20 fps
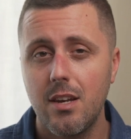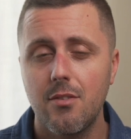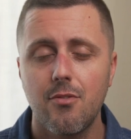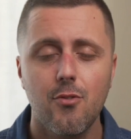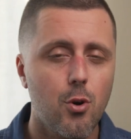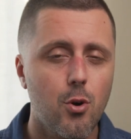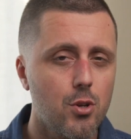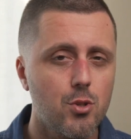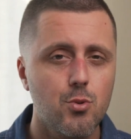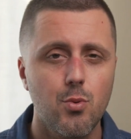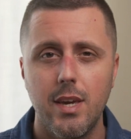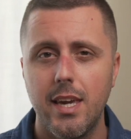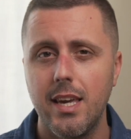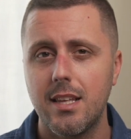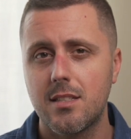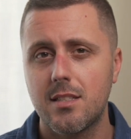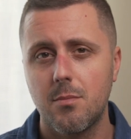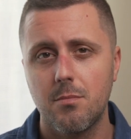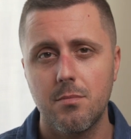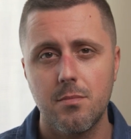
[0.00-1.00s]
Of course we
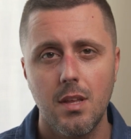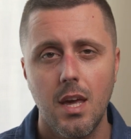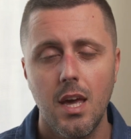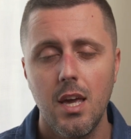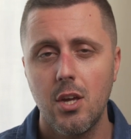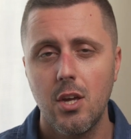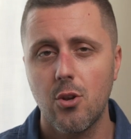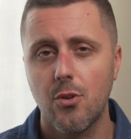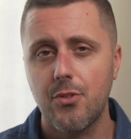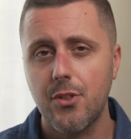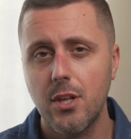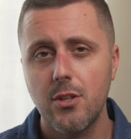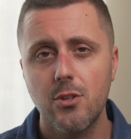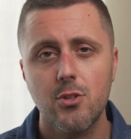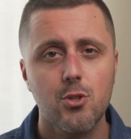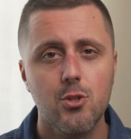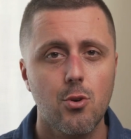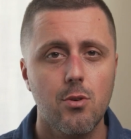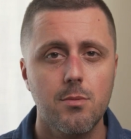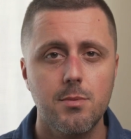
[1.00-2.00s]
get some,
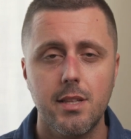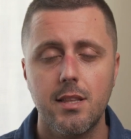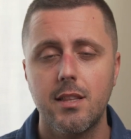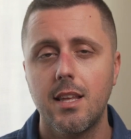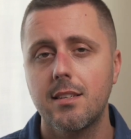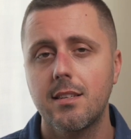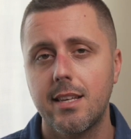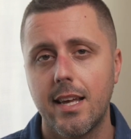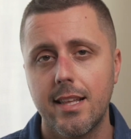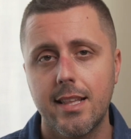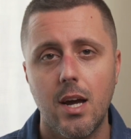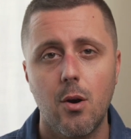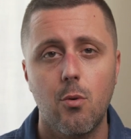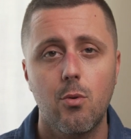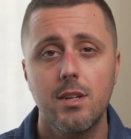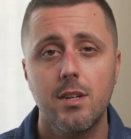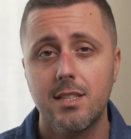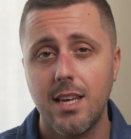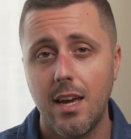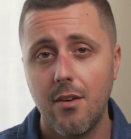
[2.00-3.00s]
thunderstorms and things like that
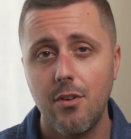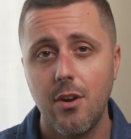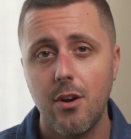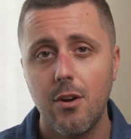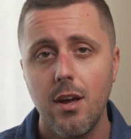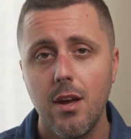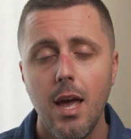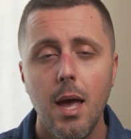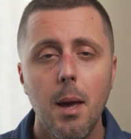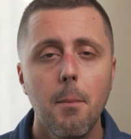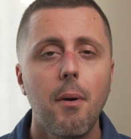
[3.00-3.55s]
where it's heavier,